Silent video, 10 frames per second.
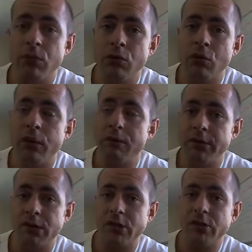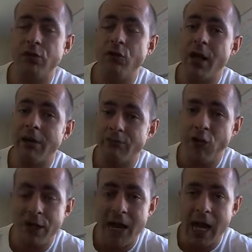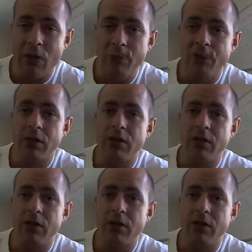not in a position to do that right now,